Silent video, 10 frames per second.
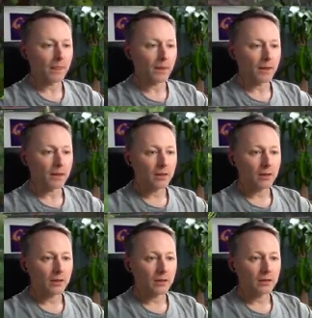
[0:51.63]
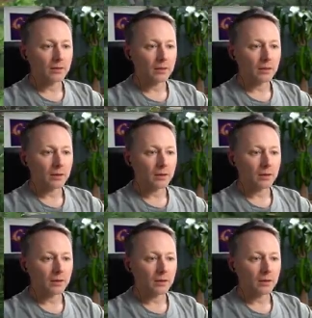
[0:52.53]

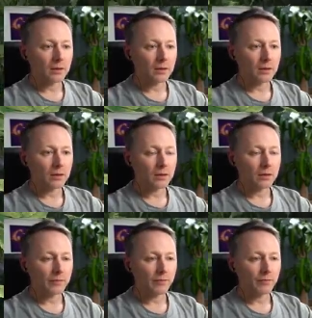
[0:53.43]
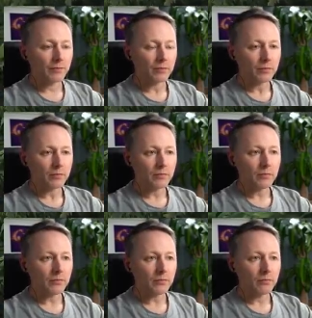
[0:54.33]

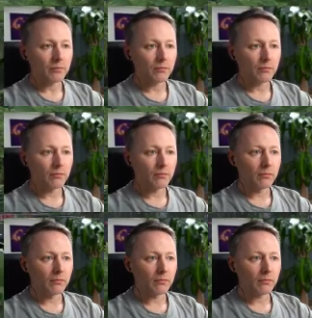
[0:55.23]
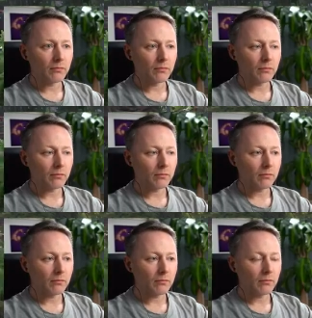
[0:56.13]

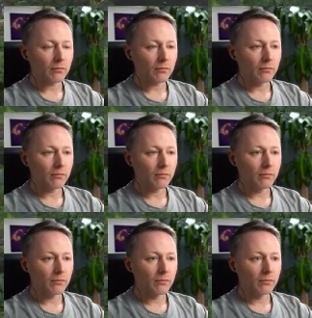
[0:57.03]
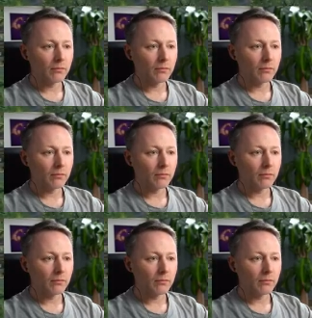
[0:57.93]
[no speech]